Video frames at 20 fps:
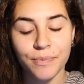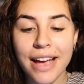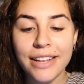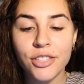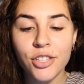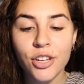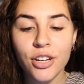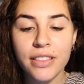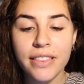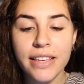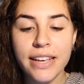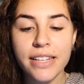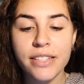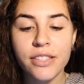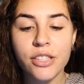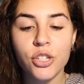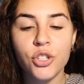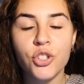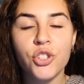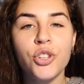I took
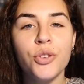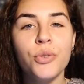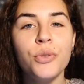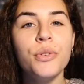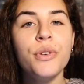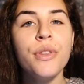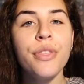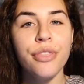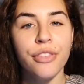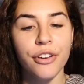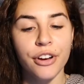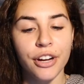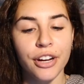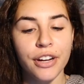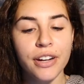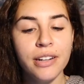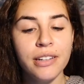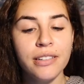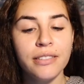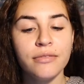this June
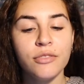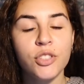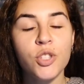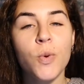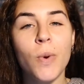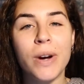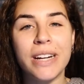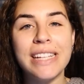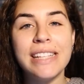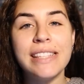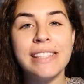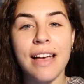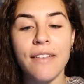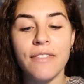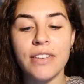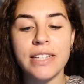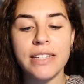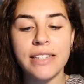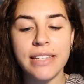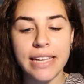3rd,
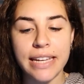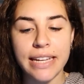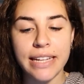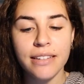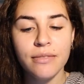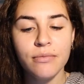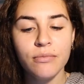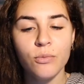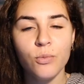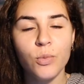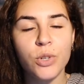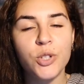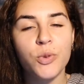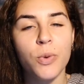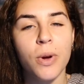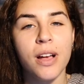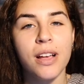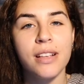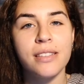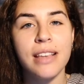2017, which
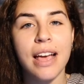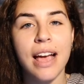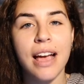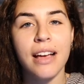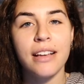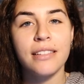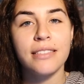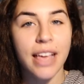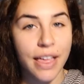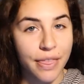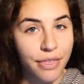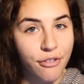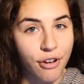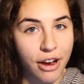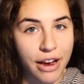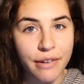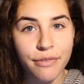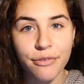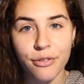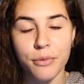was 10th
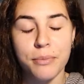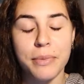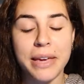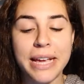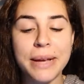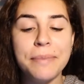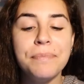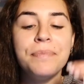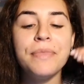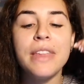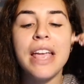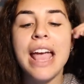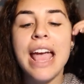grade for me.